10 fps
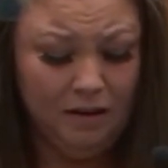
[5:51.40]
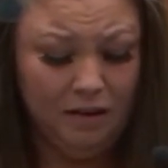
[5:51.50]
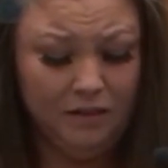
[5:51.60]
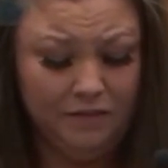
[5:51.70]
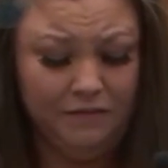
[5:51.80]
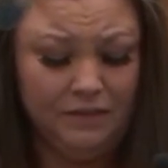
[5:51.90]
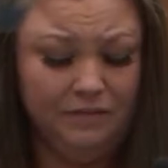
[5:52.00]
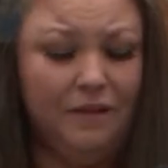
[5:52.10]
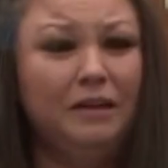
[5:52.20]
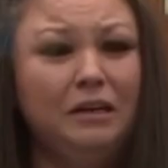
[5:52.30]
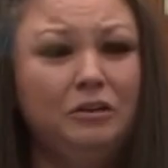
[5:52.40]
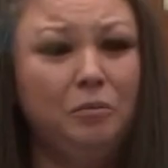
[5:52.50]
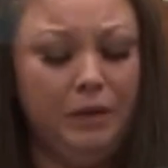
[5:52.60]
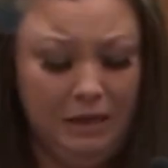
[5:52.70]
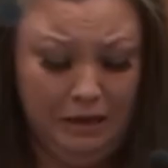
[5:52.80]
The defendant will
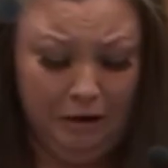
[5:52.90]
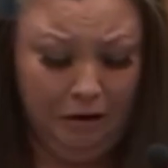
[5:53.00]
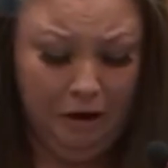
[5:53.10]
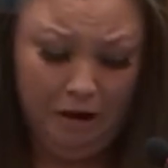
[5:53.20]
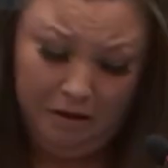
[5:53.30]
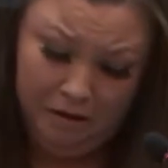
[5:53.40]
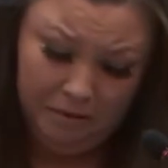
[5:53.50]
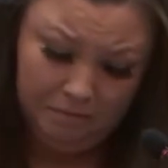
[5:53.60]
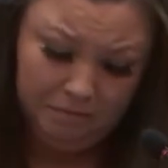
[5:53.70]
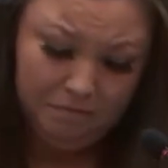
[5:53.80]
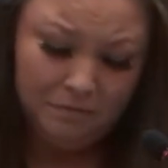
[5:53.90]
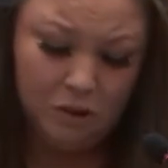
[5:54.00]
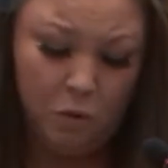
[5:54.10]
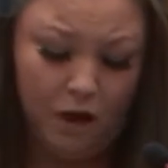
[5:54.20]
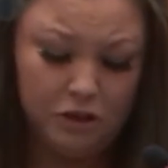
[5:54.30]
be here
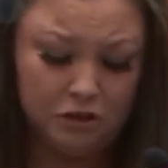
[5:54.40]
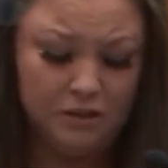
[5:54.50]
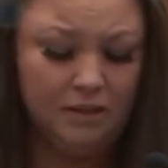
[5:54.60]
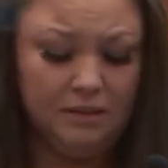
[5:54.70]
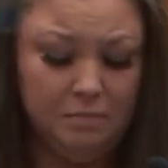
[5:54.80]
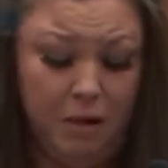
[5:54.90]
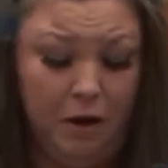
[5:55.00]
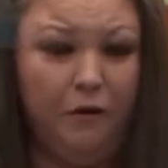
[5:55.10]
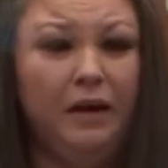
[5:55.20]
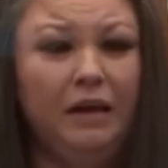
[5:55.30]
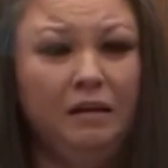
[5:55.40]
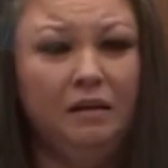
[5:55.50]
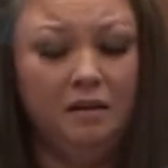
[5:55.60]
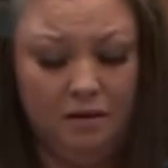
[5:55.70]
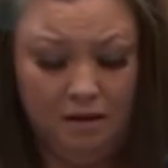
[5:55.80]
to watch her sons marry,
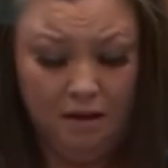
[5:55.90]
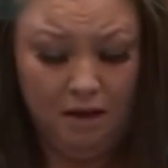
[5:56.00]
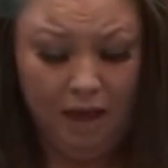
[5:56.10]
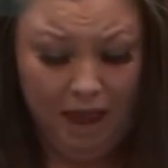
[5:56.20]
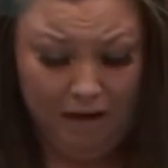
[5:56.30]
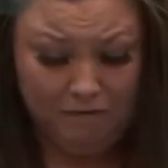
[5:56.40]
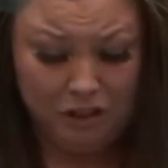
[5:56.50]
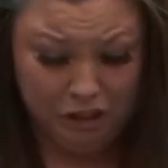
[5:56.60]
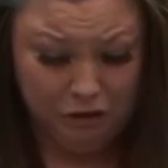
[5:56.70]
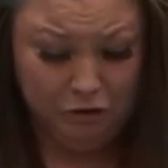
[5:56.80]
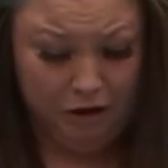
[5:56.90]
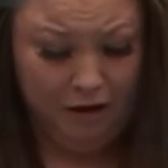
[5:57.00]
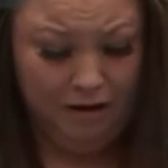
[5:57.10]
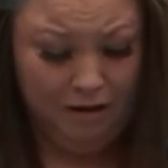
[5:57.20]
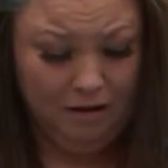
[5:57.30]
have
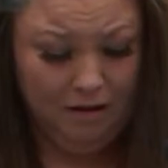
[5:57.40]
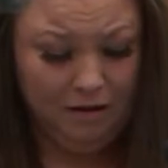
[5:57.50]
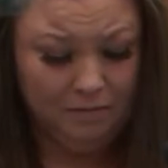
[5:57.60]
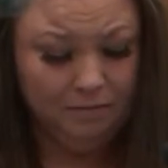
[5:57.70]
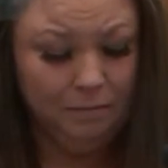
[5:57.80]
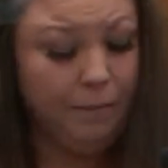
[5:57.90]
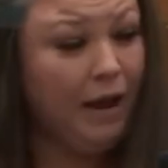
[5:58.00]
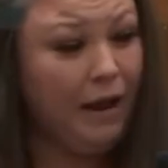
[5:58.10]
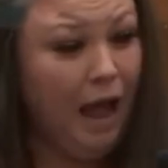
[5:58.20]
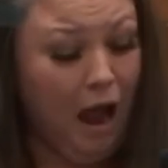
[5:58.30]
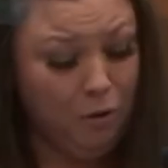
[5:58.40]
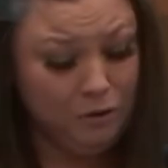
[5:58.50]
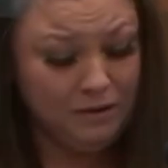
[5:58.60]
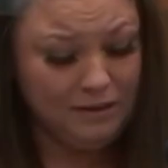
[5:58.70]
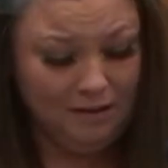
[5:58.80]
children, buy a
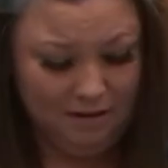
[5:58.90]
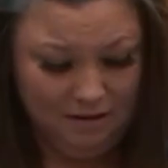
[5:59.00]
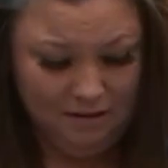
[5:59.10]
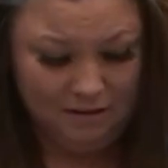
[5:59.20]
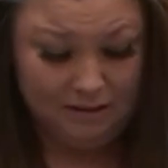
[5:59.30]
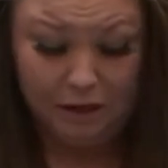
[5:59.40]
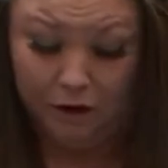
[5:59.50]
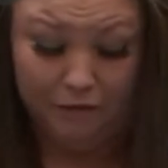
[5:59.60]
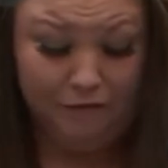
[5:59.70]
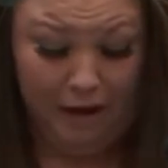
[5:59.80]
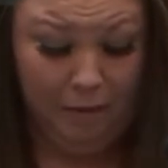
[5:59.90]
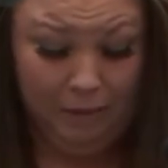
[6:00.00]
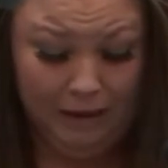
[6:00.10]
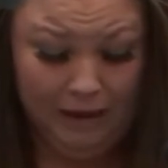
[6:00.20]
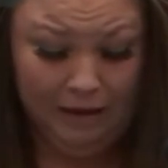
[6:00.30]
house, start a
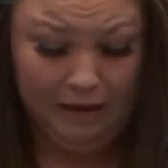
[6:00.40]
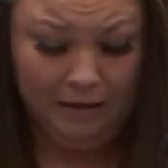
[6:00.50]
family.